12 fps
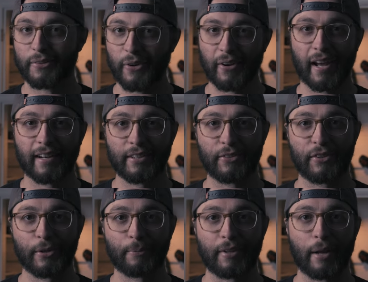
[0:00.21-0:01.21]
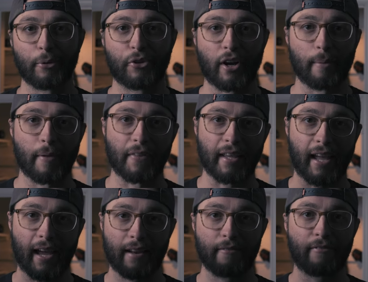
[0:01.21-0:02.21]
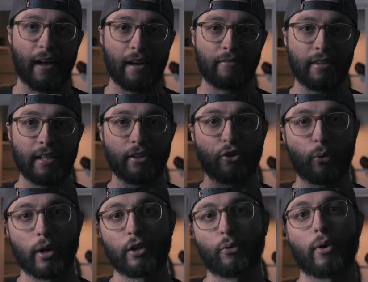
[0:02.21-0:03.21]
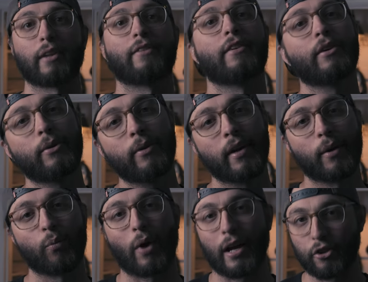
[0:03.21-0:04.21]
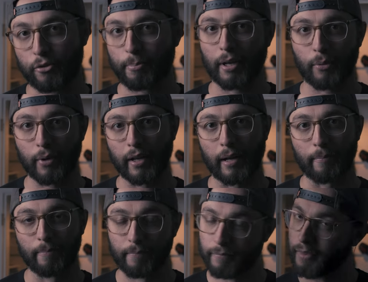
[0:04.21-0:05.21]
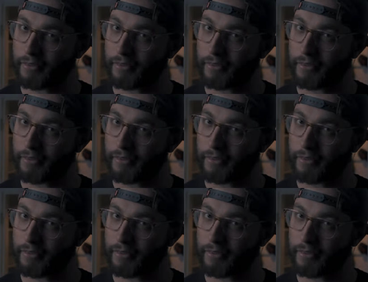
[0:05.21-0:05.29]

What's going on YouTube? Today we're talking about the Canon 5D in 2022 and why you should pick one up.